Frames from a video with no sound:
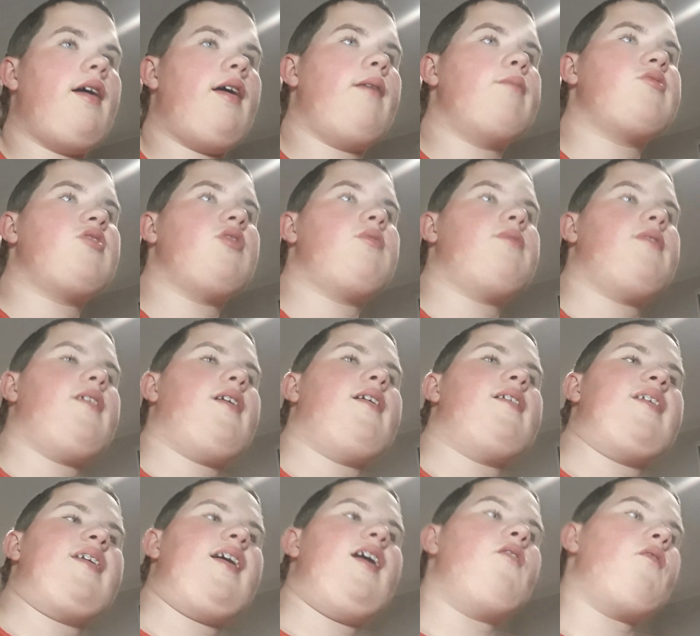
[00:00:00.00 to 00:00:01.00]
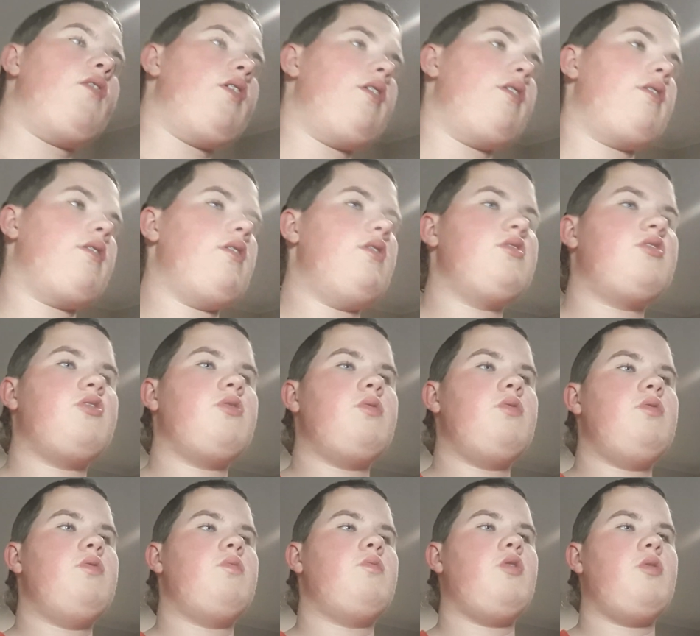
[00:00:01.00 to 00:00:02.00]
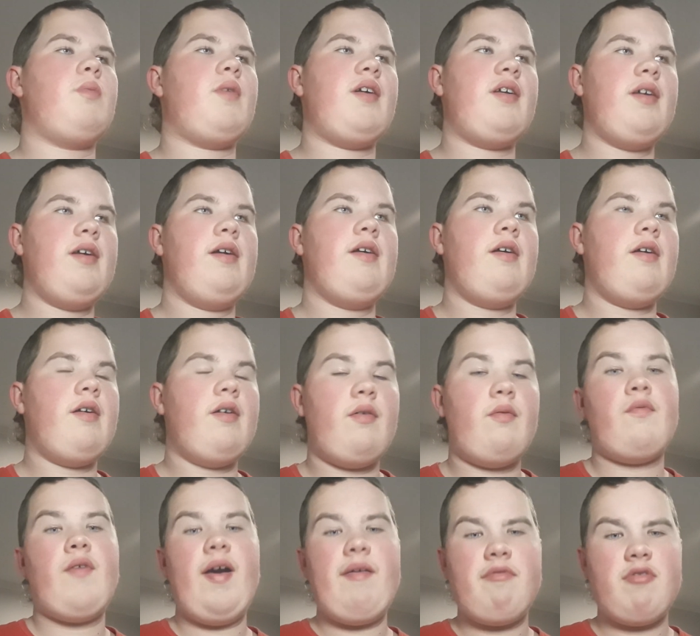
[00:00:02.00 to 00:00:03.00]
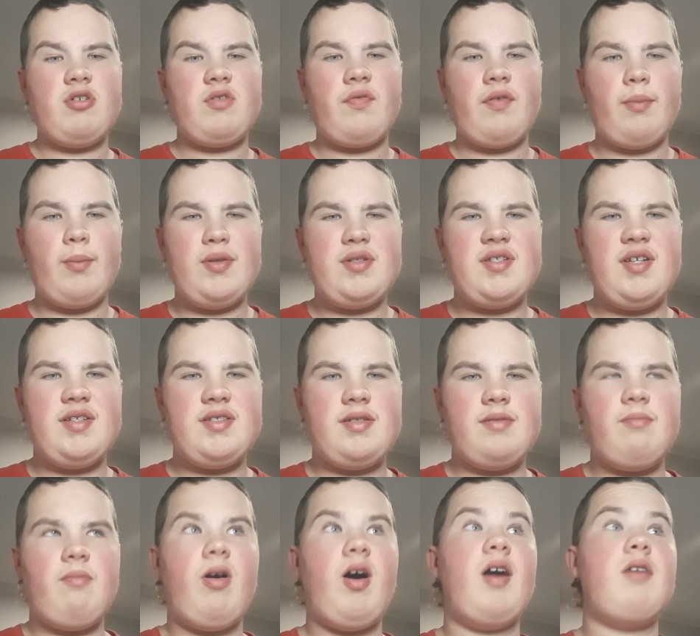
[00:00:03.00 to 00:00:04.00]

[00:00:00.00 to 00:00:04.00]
episode one undercover, those two were my favourites from the season.